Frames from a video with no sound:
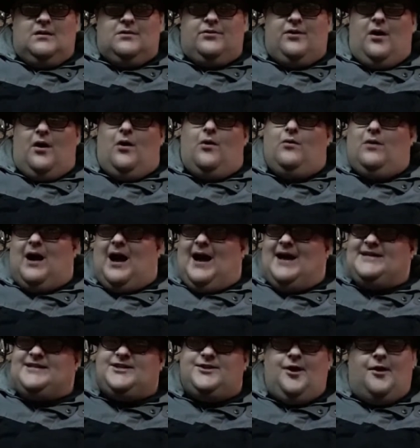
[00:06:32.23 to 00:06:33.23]
So
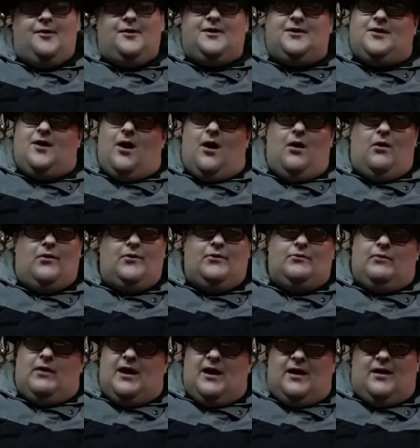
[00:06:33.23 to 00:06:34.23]
I started calling
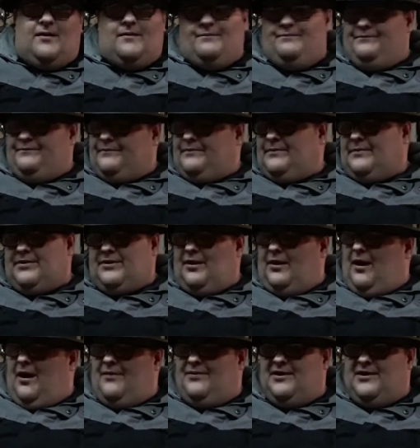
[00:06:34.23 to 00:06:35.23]
around to
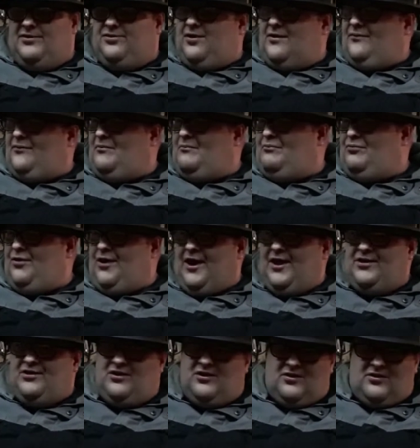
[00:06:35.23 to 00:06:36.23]
all these different
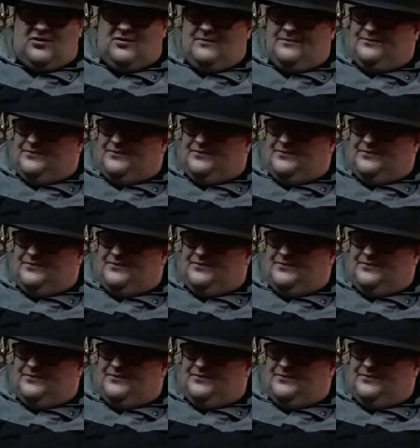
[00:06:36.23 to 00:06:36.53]
places.